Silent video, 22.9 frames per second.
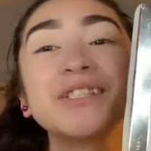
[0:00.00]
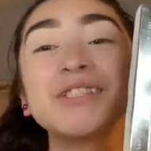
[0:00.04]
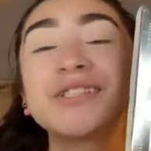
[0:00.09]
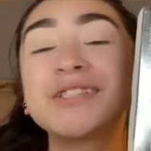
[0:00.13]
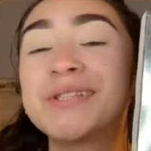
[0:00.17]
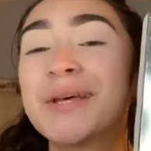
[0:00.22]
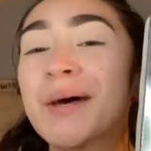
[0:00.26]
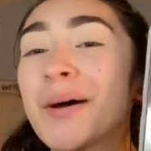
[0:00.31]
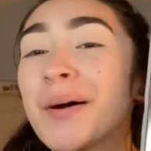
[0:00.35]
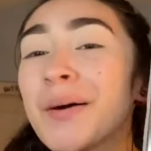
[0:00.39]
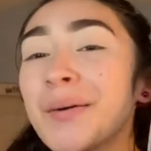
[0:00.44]

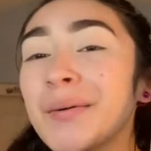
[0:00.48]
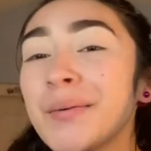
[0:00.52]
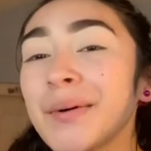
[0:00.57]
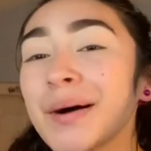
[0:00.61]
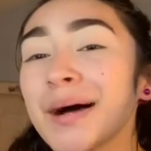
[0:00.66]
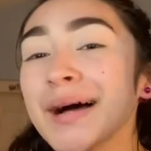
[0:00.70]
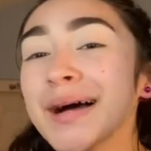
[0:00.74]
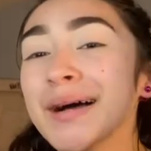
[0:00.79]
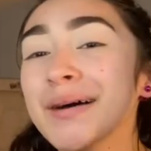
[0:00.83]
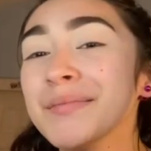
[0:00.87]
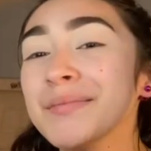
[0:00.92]
So
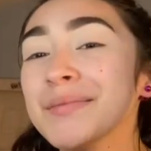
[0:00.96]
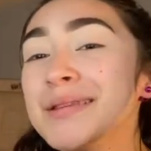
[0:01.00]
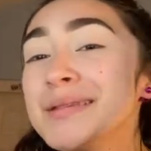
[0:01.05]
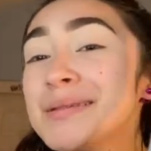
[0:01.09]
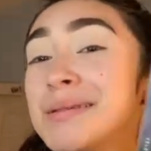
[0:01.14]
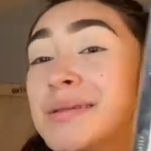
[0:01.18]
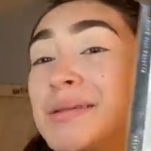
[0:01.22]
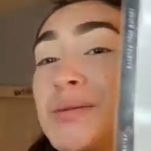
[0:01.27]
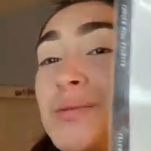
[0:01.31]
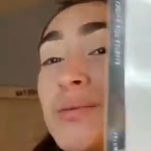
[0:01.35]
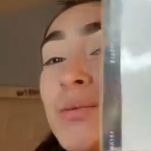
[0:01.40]

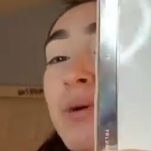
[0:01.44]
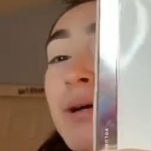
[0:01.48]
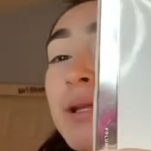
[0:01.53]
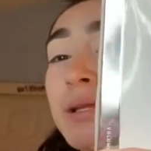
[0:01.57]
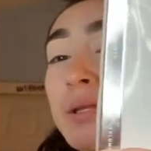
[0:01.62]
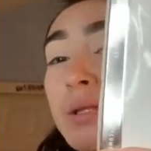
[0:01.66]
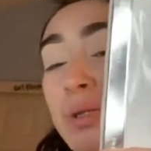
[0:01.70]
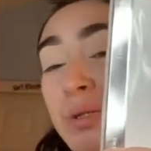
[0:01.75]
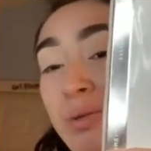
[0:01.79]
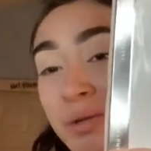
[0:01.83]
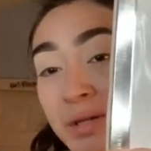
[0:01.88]
this is what
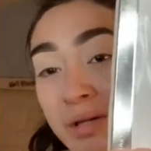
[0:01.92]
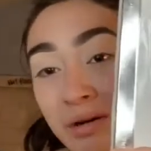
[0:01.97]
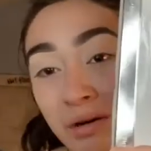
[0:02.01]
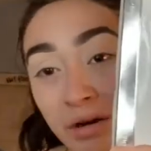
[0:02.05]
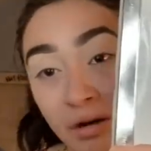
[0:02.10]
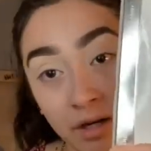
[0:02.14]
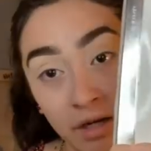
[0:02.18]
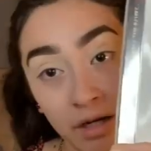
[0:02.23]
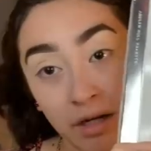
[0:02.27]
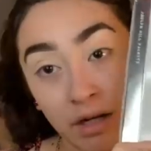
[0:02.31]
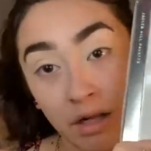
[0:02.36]
the
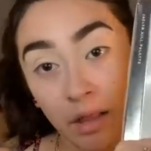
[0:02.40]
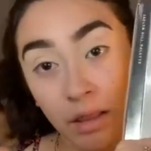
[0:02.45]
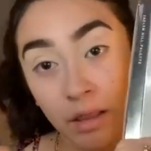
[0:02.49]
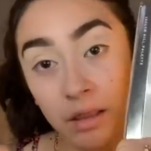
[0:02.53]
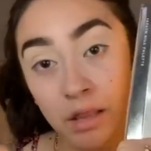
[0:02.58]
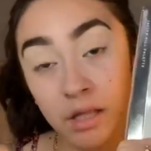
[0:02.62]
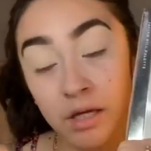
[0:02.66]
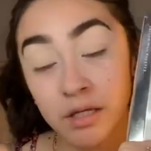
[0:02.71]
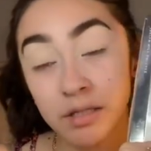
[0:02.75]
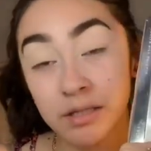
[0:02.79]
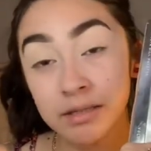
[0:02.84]
unicorn
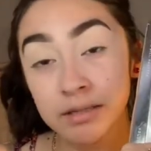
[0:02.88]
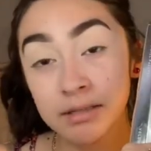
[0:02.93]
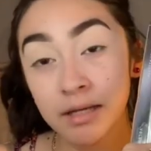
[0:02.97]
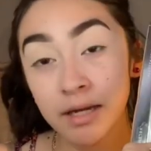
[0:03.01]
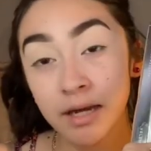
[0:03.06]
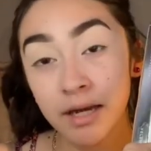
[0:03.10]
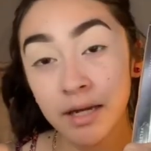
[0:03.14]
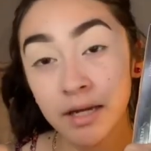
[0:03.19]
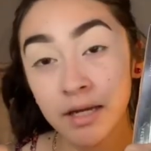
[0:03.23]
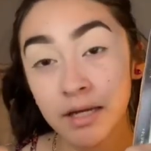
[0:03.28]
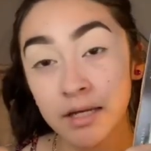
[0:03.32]
looks
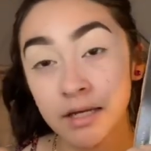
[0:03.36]
like.